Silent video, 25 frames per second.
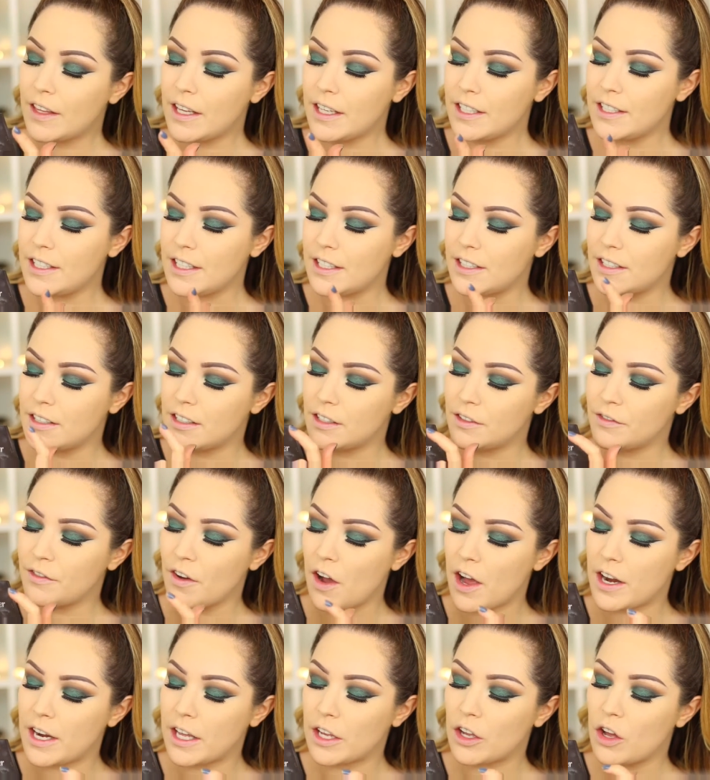This is the
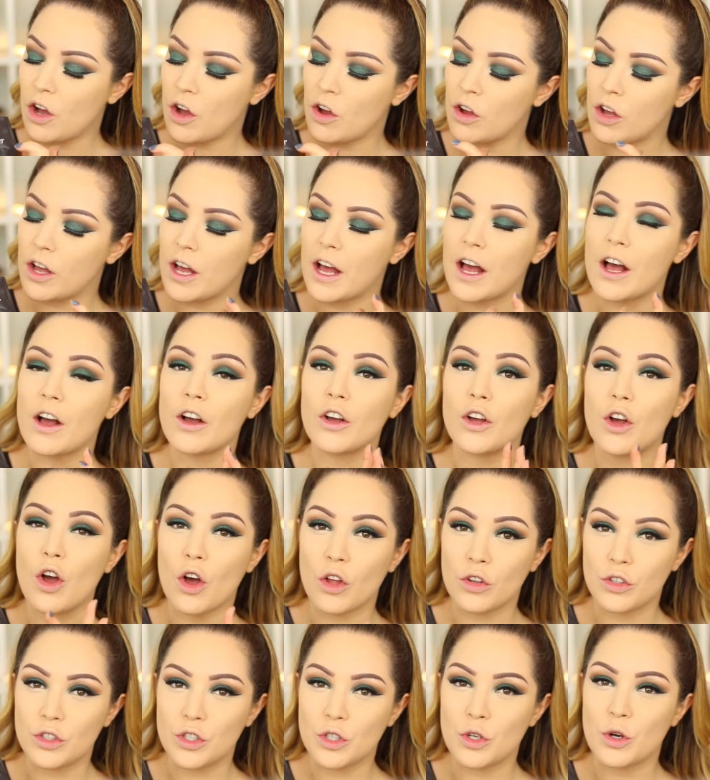Define and Conquer
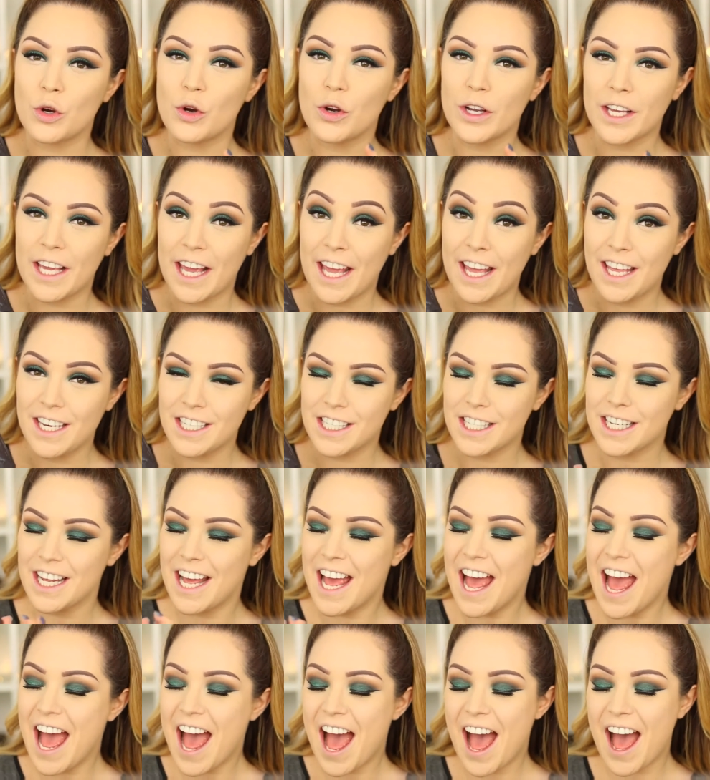Contour Kit,
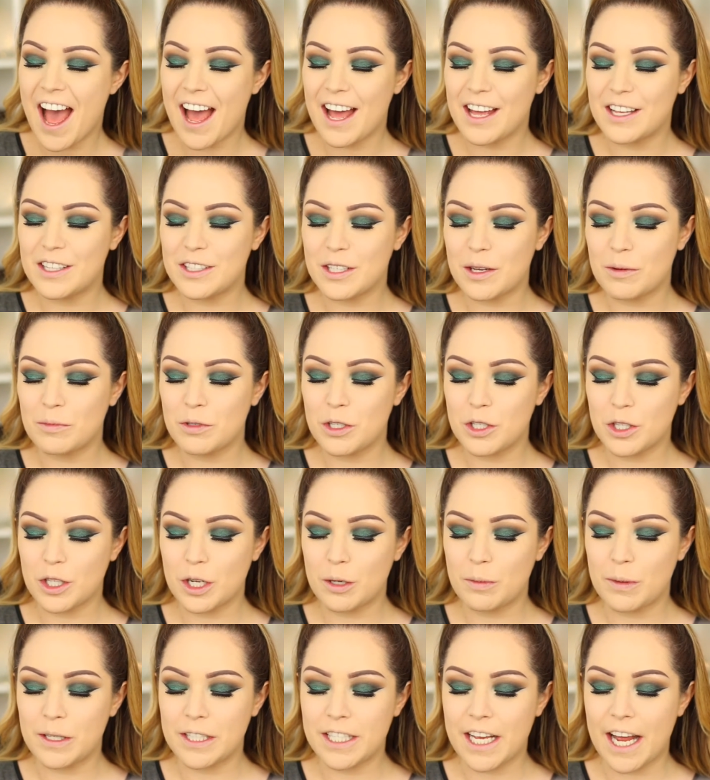and I'm just
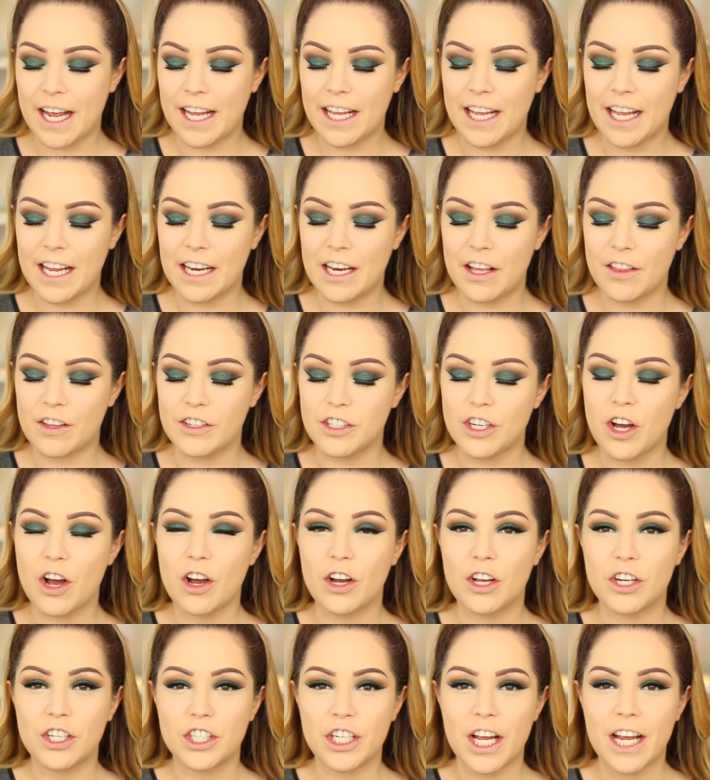going to be taking the
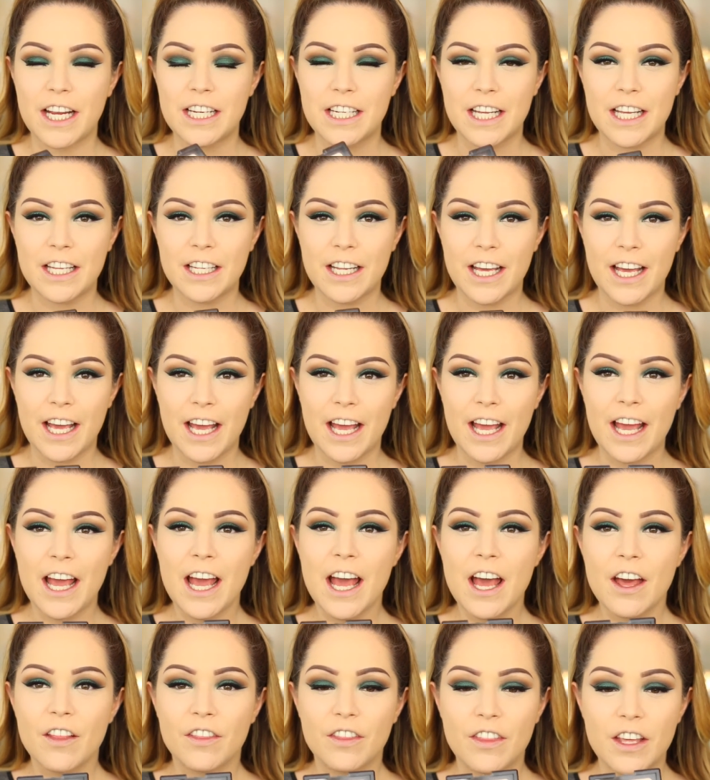darker shade in here.